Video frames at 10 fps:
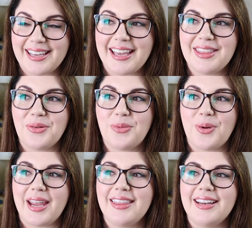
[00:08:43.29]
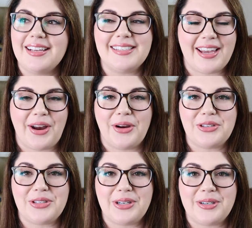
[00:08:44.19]
And the way that his
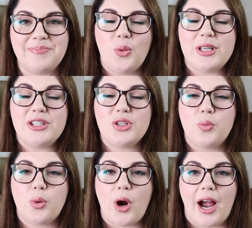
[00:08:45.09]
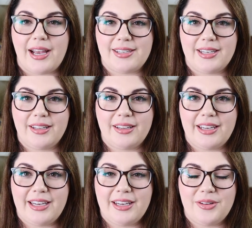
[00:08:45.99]
character was
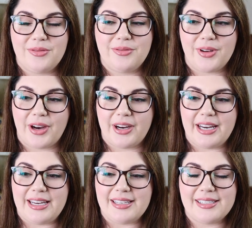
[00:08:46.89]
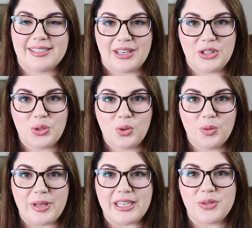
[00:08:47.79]
surprisingly very
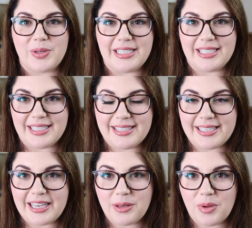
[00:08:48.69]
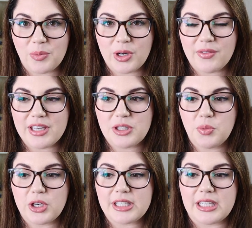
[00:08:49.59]
sensual, because we did see him in previous
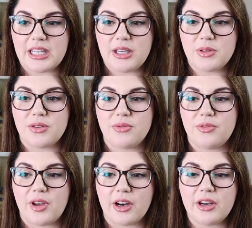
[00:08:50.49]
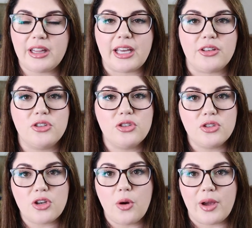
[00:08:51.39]
books and he was a very like
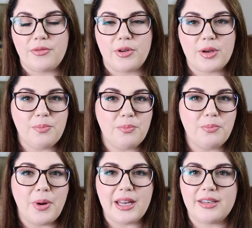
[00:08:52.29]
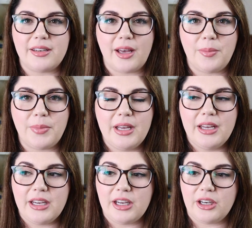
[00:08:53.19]
stoic, very buttoned up,
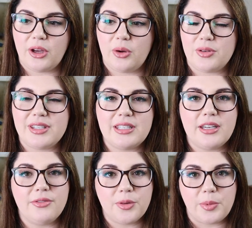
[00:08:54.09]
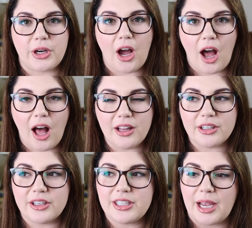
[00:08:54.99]
you know, stiff upper
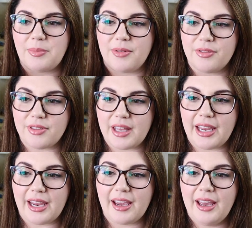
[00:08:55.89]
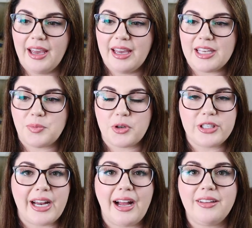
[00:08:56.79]
collar type of thing. His
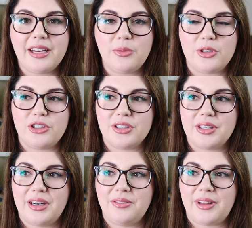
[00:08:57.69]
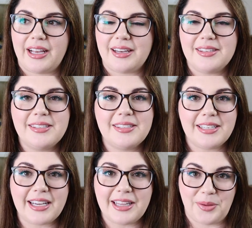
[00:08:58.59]
personality was just kind of like a
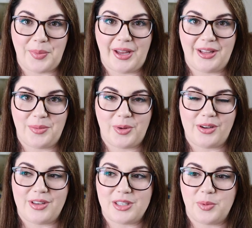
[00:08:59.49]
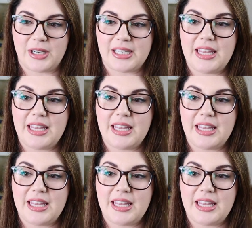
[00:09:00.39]
stick in the mud in the previous books.